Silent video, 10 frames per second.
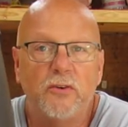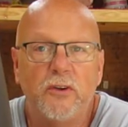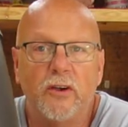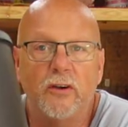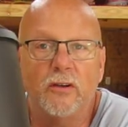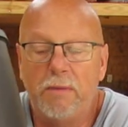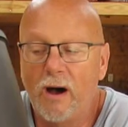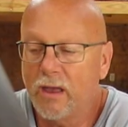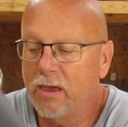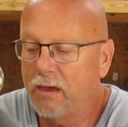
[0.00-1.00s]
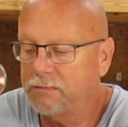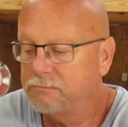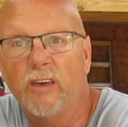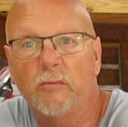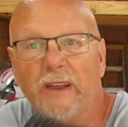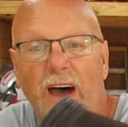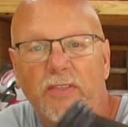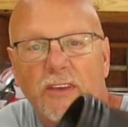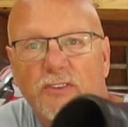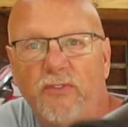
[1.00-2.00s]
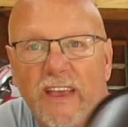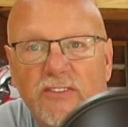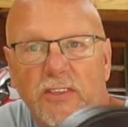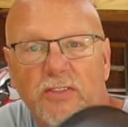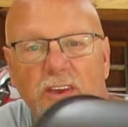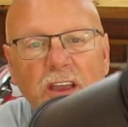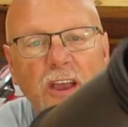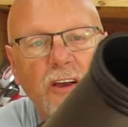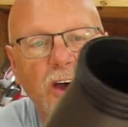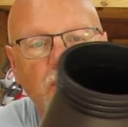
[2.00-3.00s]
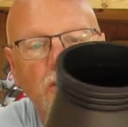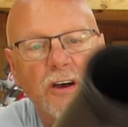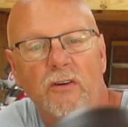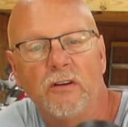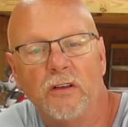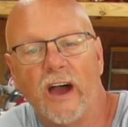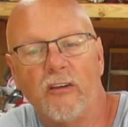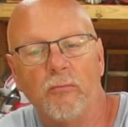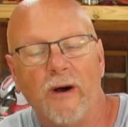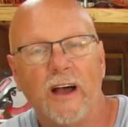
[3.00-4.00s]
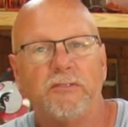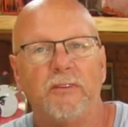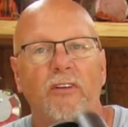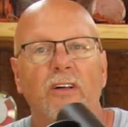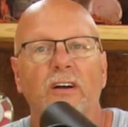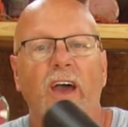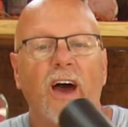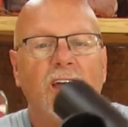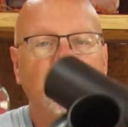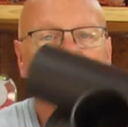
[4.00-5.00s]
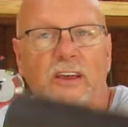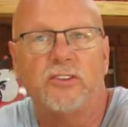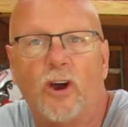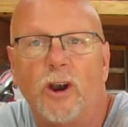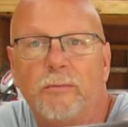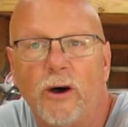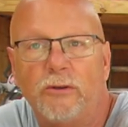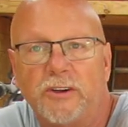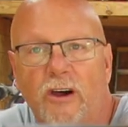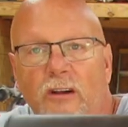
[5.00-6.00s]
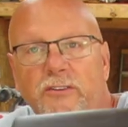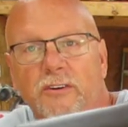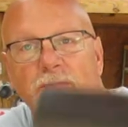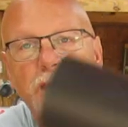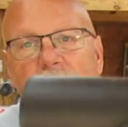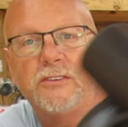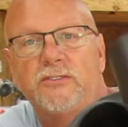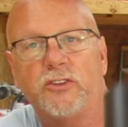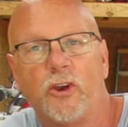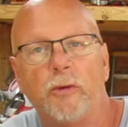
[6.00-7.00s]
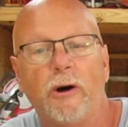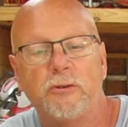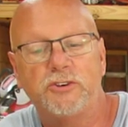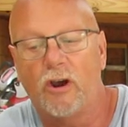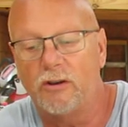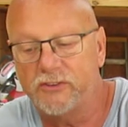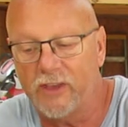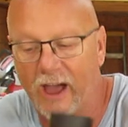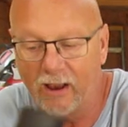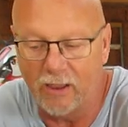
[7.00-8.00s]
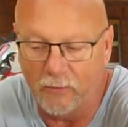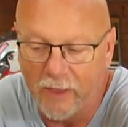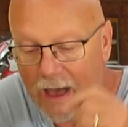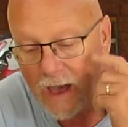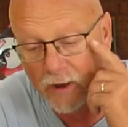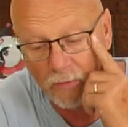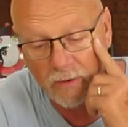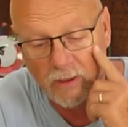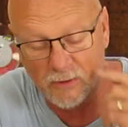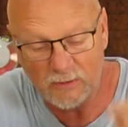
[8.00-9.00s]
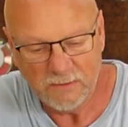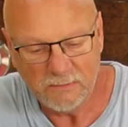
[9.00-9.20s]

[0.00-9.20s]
to your bucket. Then we got this fancy thing here. I don't know. Kind of reminds me, if you look at it, it's like a turbocharger. Maybe this is a turbocharged Cyclone. I don't know.